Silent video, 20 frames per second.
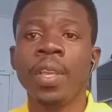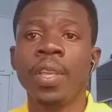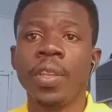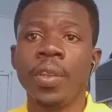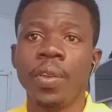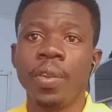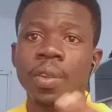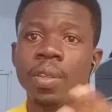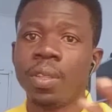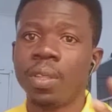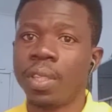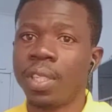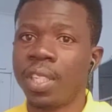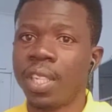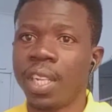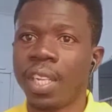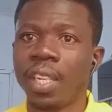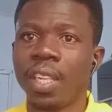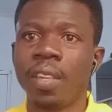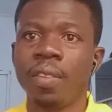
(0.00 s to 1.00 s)
you need to
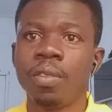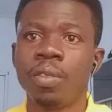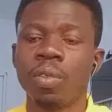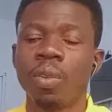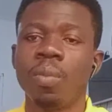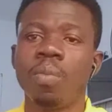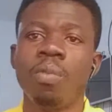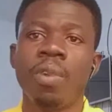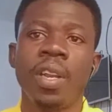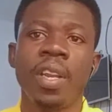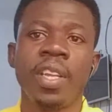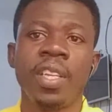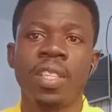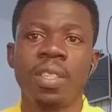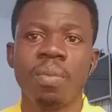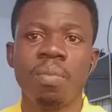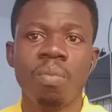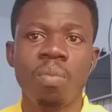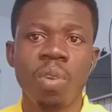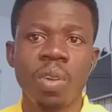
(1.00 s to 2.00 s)
check if someone is
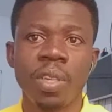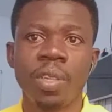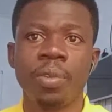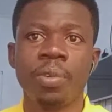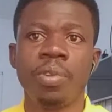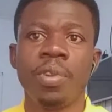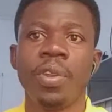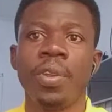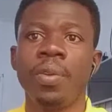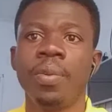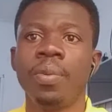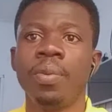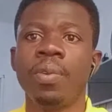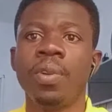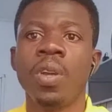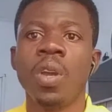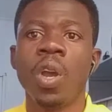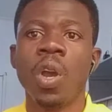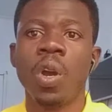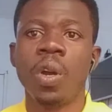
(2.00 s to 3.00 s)
monitoring you
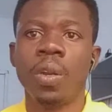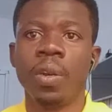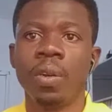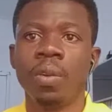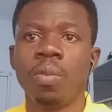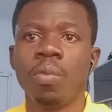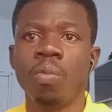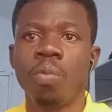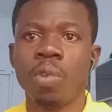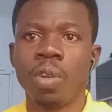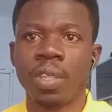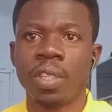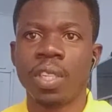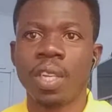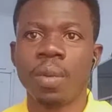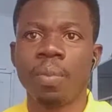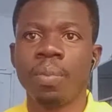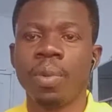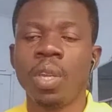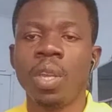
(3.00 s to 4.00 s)
on WhatsApp.